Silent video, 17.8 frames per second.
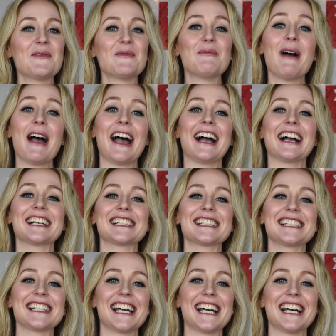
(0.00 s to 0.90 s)

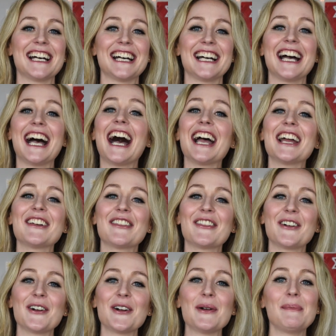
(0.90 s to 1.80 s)
Wax.
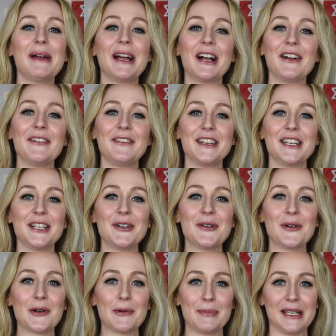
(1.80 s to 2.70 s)
Either paraffin
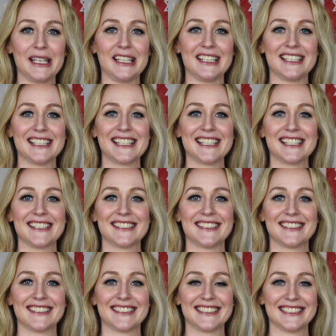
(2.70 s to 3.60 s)
or bees.
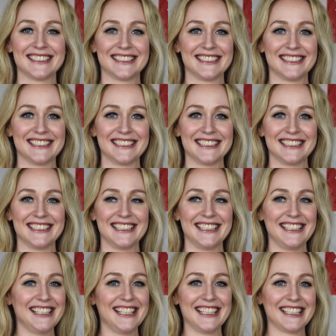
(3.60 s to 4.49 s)

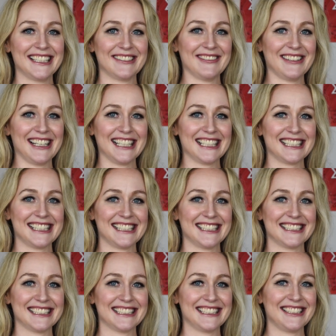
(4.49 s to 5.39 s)
Not earwax.
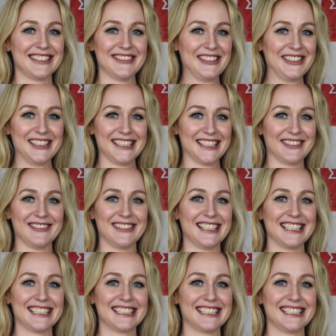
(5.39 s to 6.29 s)
Don't use earwax.